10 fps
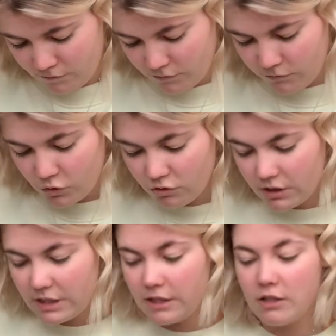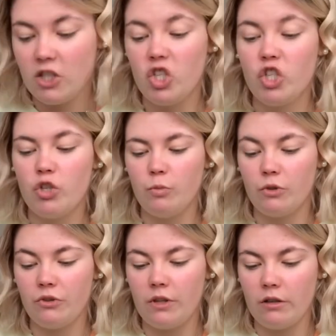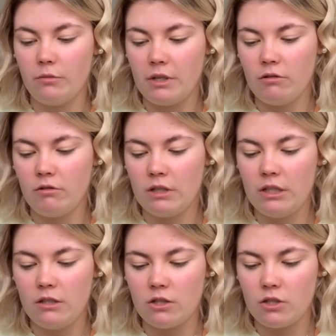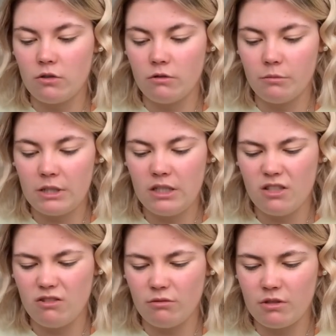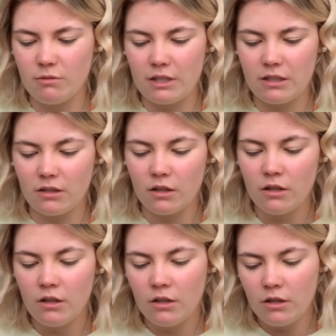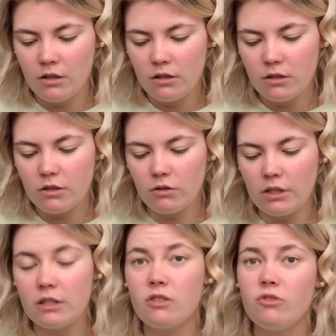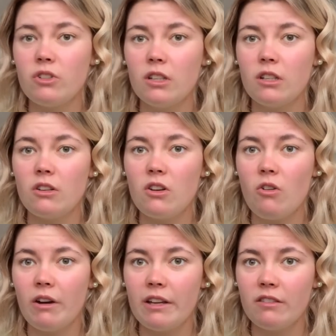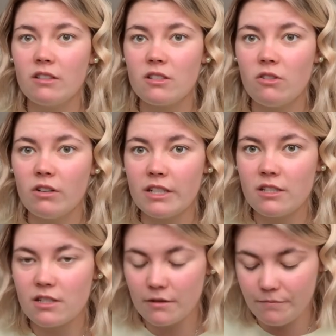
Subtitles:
I was gonna say this word there, but I thought I need to stop. I need to stop saying Sorry, this is really annoying, this noise.